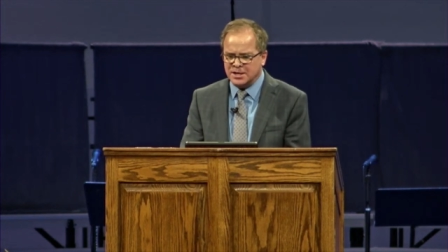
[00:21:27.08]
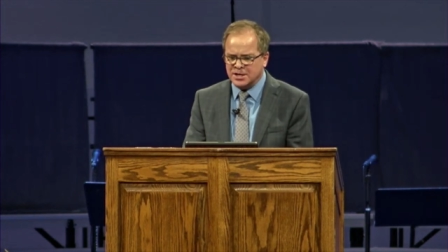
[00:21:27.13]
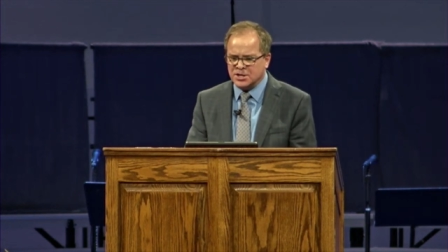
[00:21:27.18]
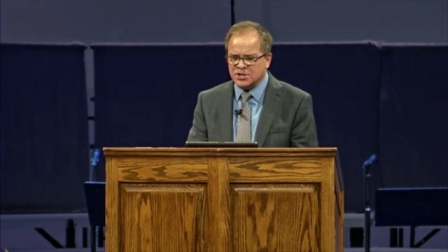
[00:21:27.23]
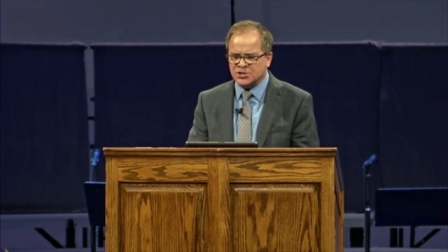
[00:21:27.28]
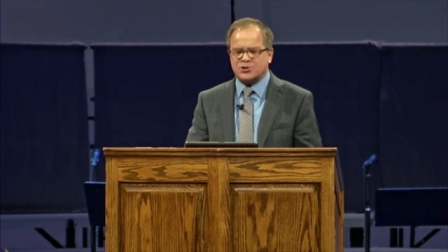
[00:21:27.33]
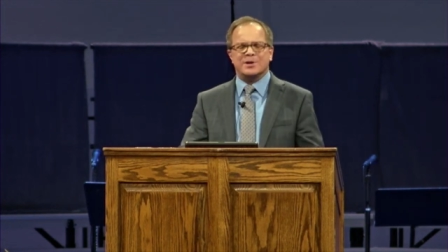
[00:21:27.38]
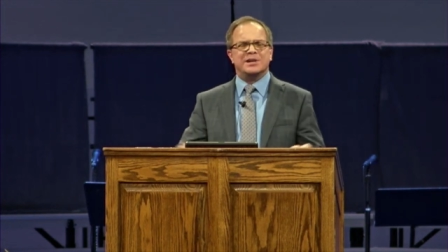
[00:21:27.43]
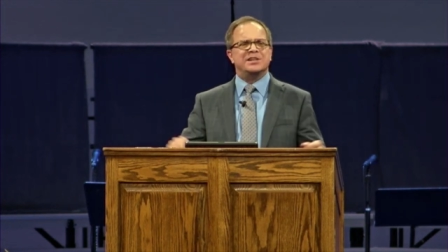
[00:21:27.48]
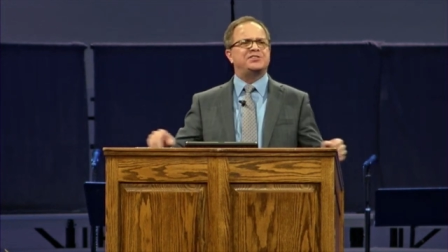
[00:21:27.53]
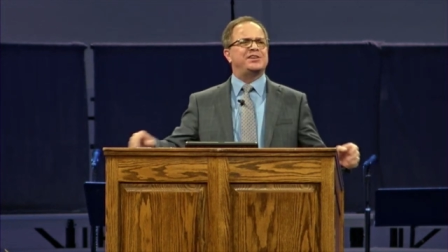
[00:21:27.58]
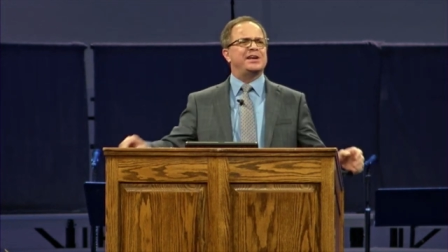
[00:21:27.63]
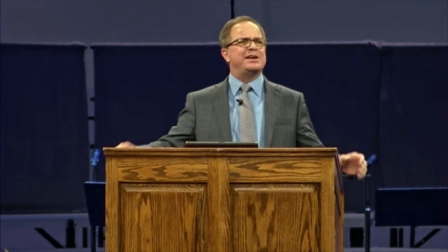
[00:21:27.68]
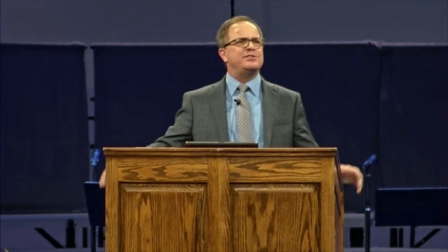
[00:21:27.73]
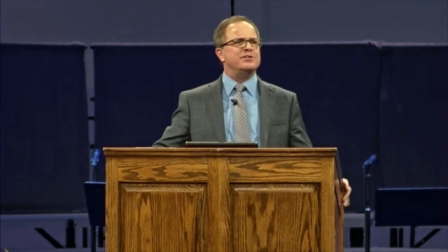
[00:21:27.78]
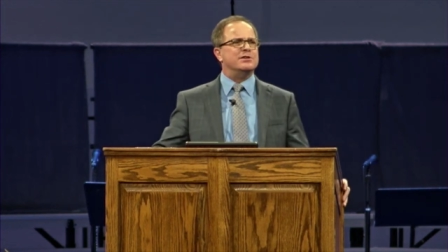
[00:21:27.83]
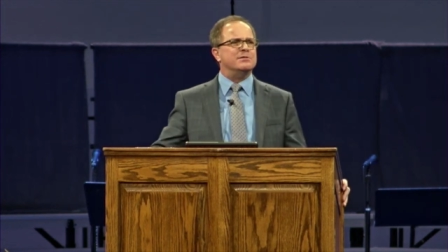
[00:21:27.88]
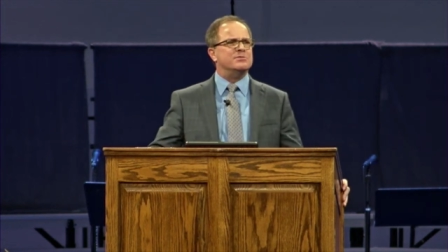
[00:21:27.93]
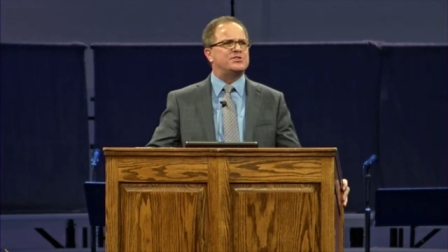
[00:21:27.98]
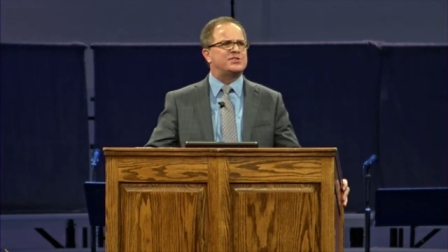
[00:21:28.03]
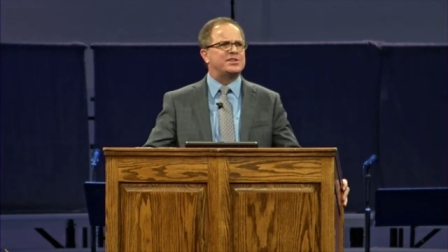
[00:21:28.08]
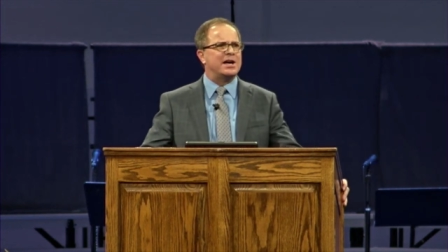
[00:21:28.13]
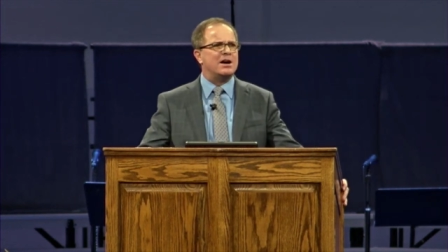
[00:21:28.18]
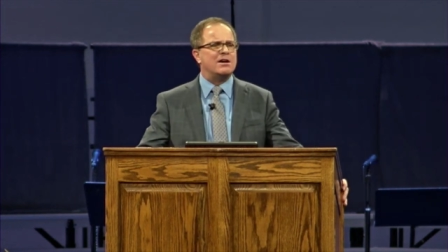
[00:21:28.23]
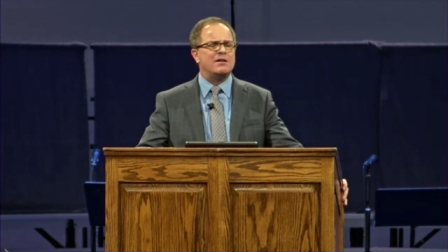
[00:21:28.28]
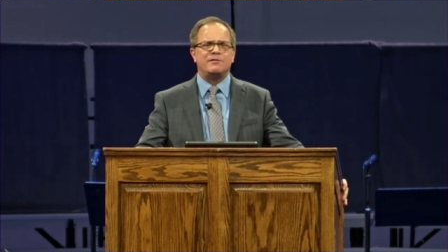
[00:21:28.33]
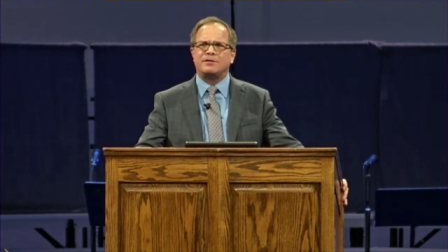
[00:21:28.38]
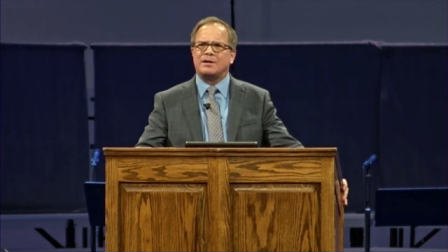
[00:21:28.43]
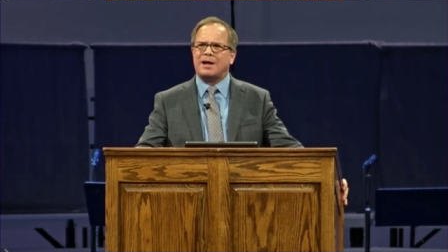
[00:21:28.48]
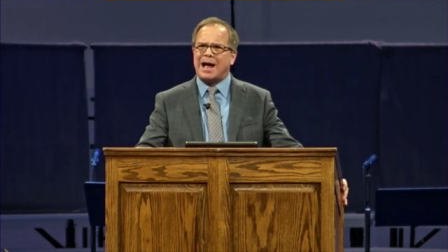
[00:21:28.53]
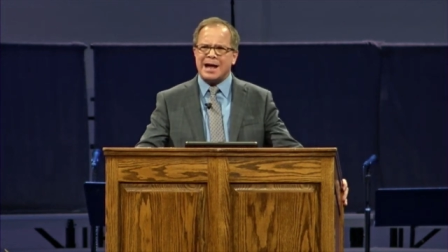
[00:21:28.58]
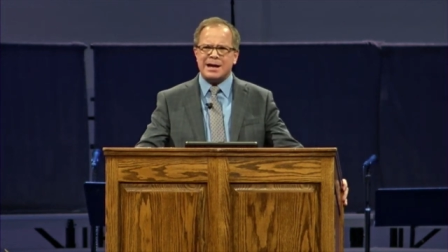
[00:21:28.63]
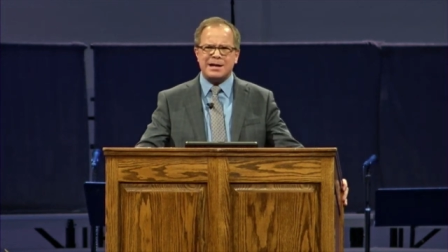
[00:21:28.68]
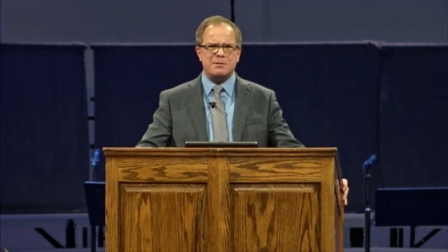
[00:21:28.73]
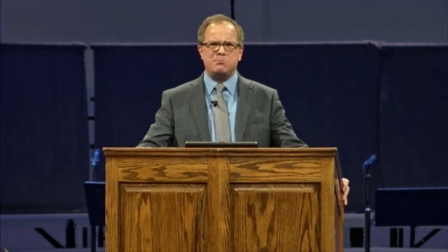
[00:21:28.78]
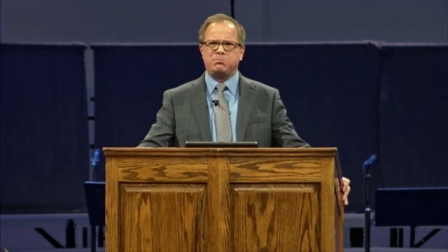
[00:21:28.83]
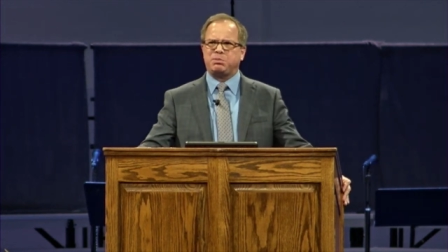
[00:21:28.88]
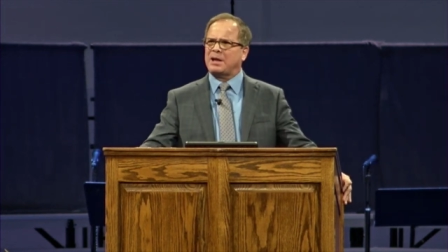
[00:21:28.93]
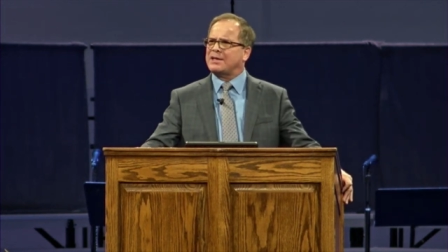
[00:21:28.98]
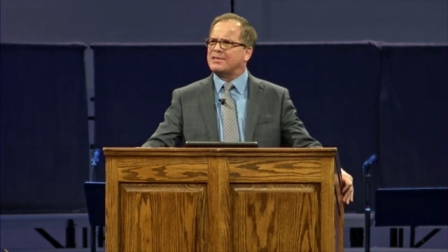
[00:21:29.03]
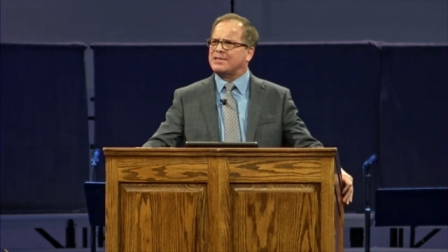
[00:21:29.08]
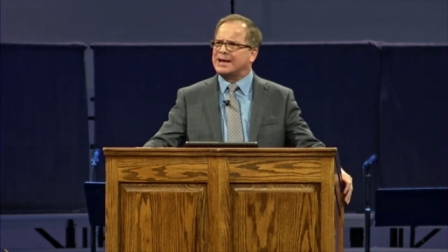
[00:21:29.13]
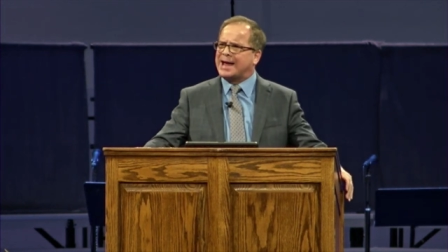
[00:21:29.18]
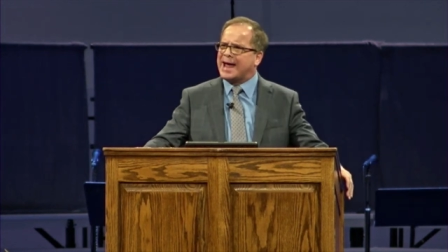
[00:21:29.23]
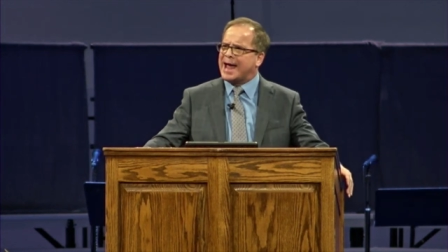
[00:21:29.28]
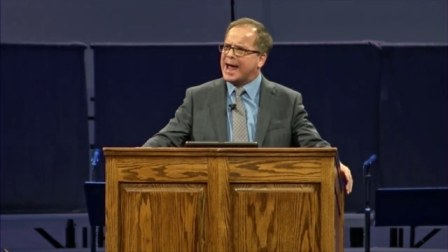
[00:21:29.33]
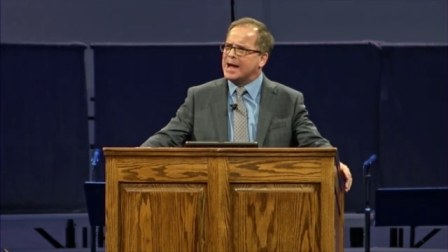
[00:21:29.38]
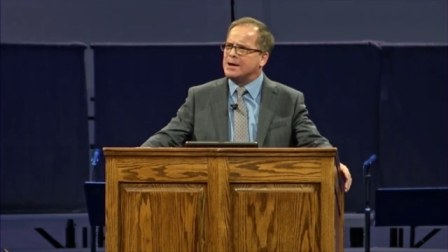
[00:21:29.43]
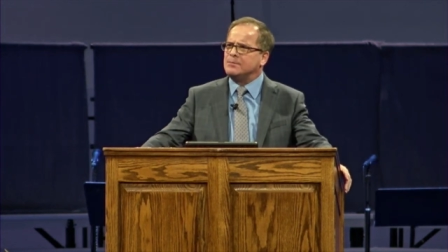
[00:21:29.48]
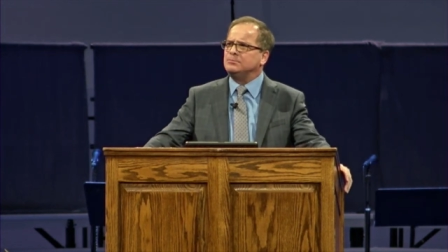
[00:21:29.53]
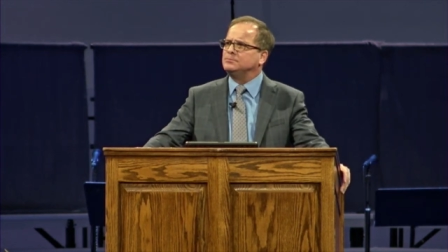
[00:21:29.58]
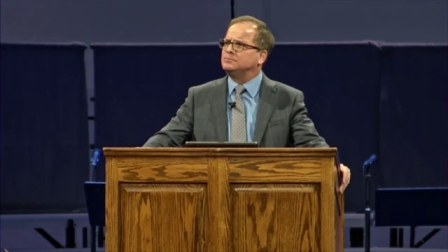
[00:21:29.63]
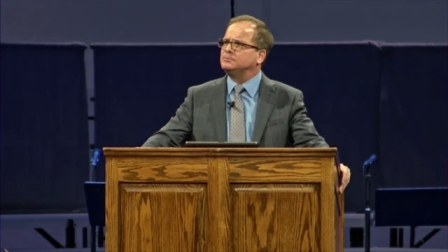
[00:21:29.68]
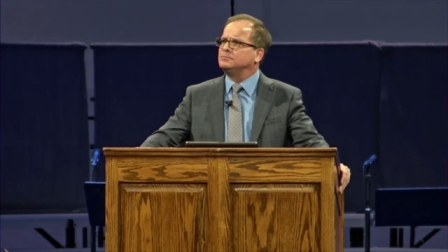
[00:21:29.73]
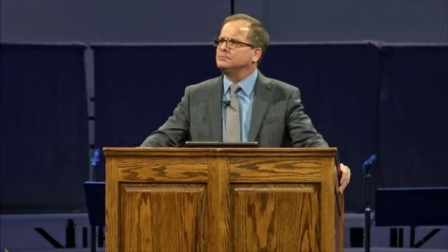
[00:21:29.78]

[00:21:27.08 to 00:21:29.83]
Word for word: So he said to himself, I can play the game.